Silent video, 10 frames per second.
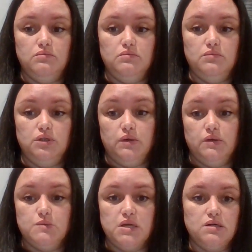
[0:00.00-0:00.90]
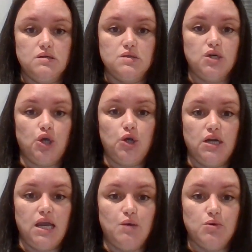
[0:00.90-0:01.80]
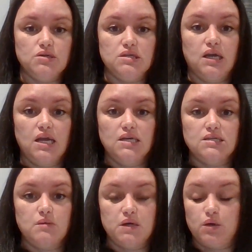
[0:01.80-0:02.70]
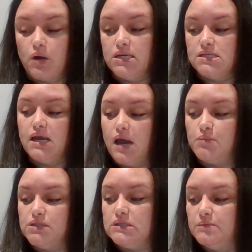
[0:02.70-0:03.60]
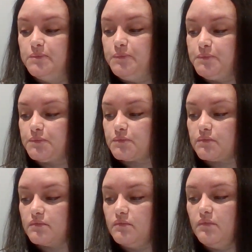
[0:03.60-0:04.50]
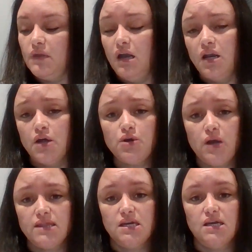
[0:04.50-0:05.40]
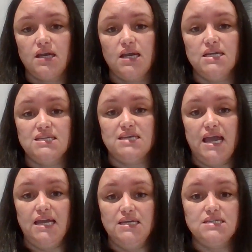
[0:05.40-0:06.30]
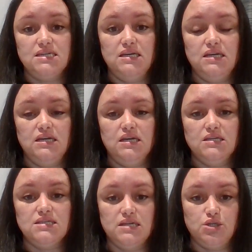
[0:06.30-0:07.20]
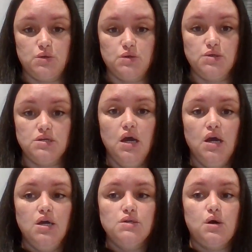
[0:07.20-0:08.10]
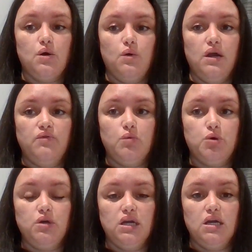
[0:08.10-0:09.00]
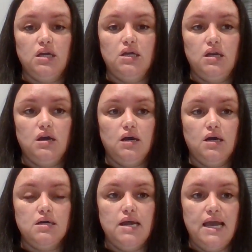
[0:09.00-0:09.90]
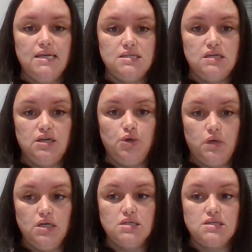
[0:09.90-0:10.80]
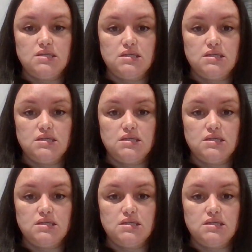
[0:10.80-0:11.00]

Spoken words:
you always want the security cameras in case something crazy happens. Another great thing is AC sensors. So if you're putting in AC units,